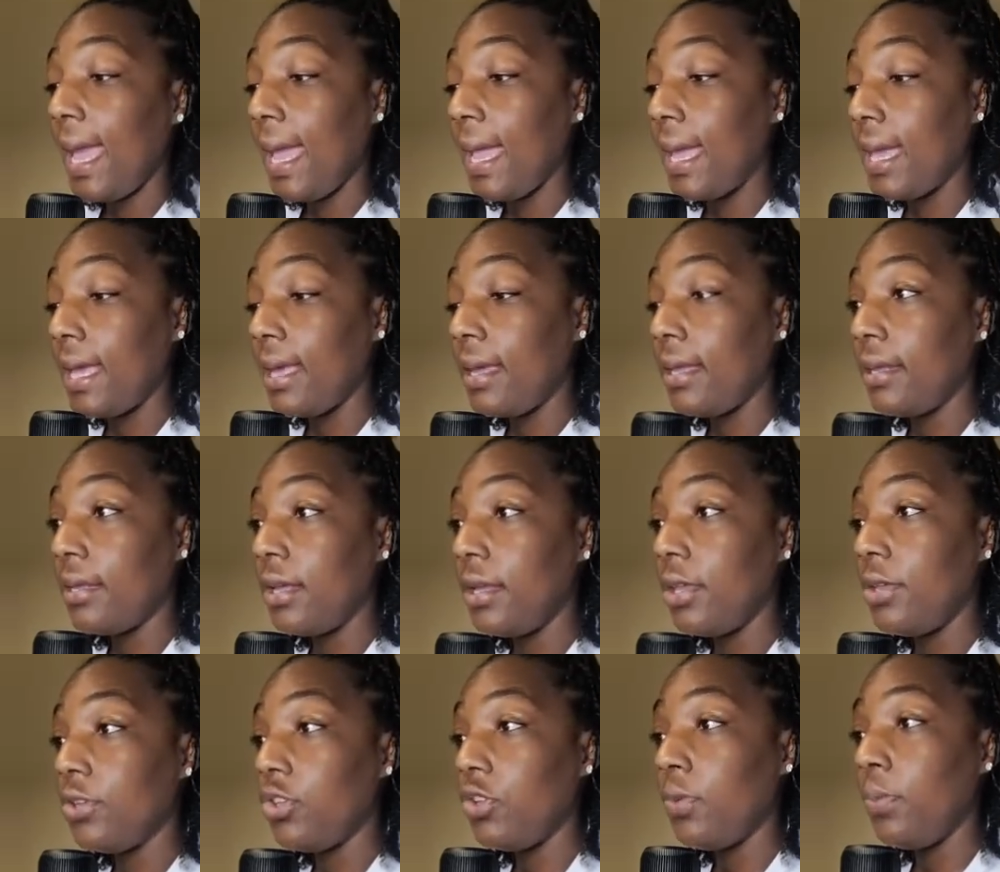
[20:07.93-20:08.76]

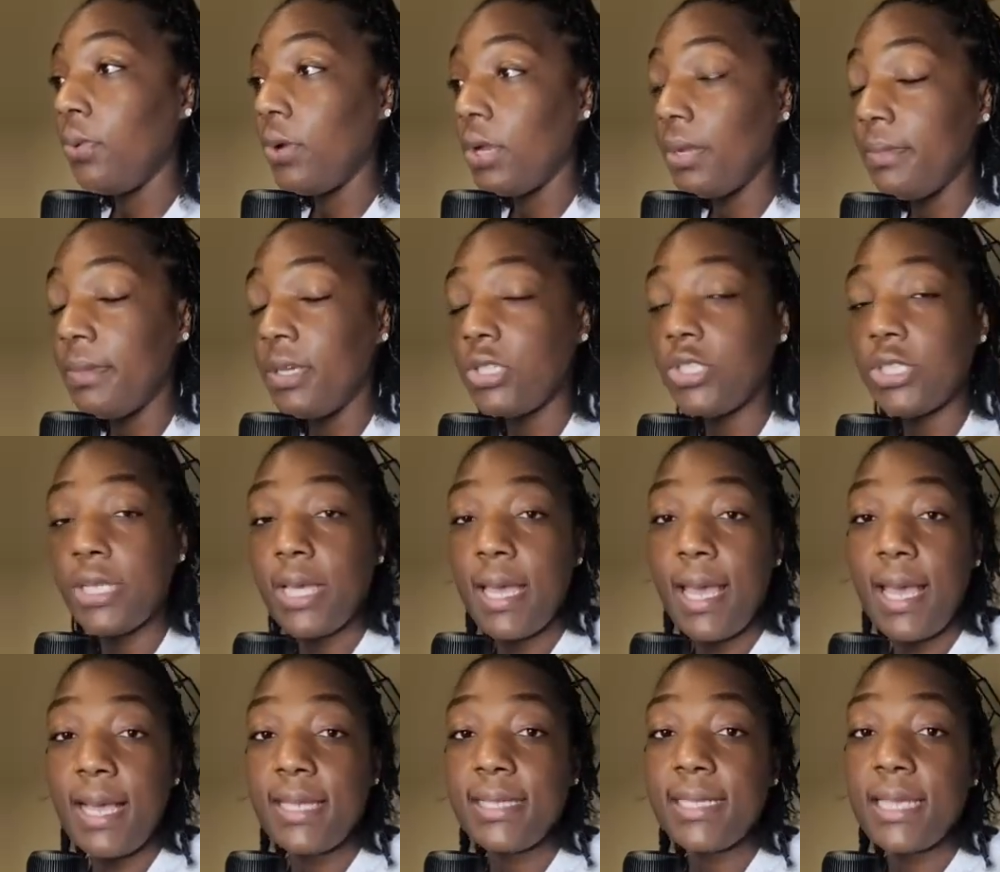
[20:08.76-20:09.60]
and you pretty
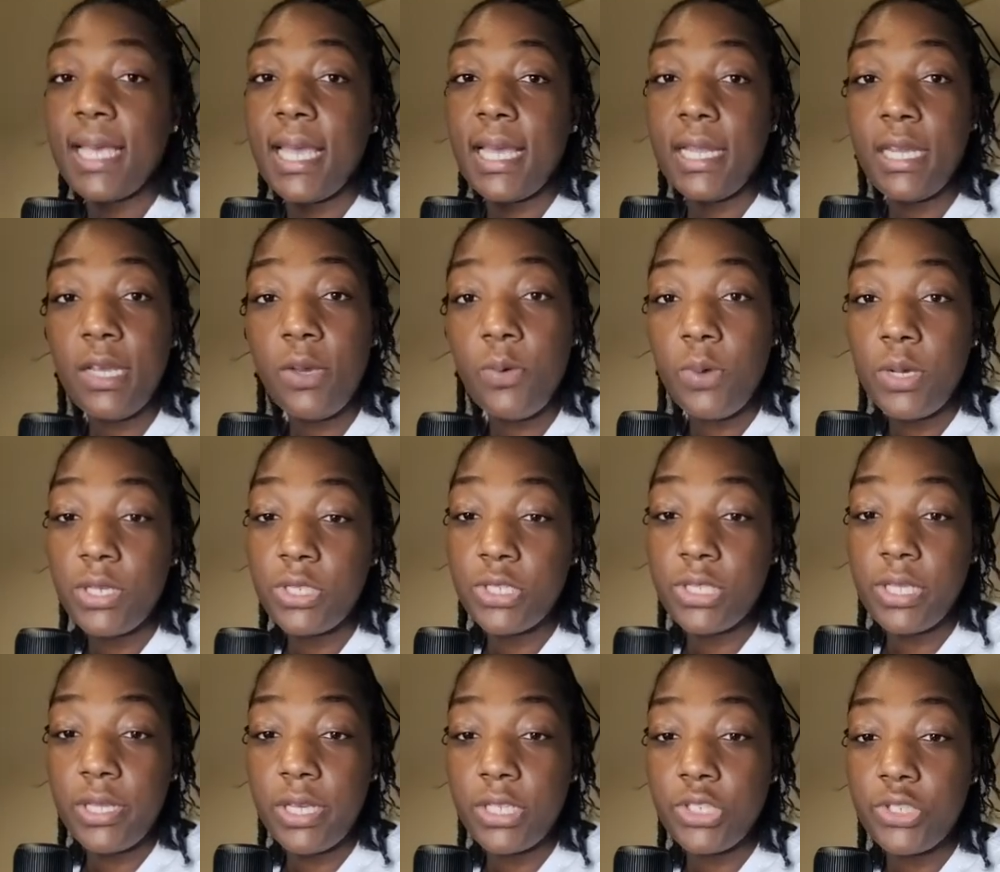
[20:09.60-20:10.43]
much can ask any
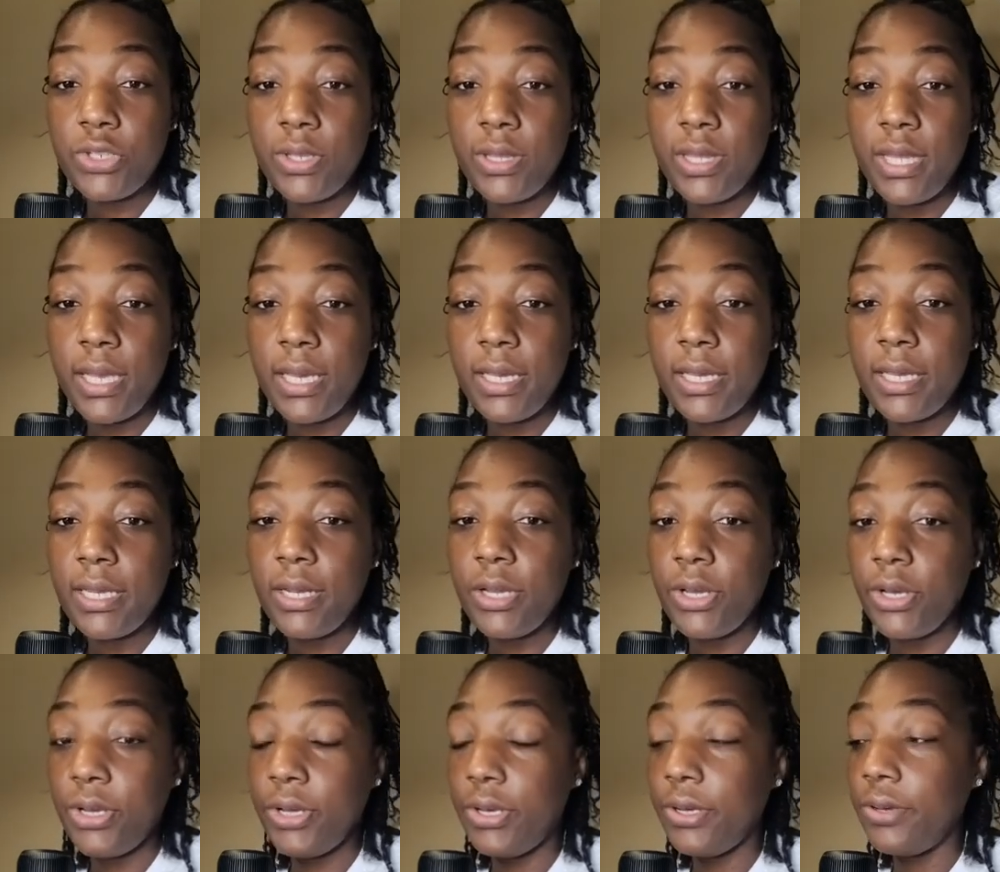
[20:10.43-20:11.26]
question that you're
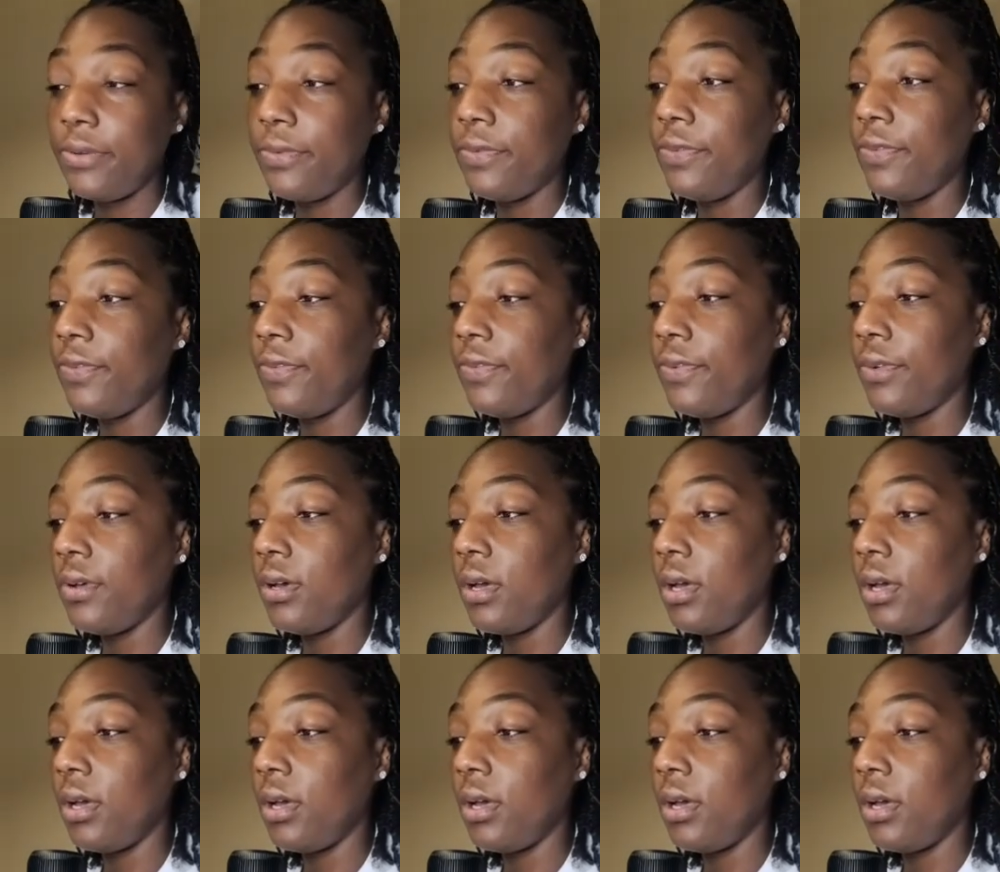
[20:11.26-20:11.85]
thinking of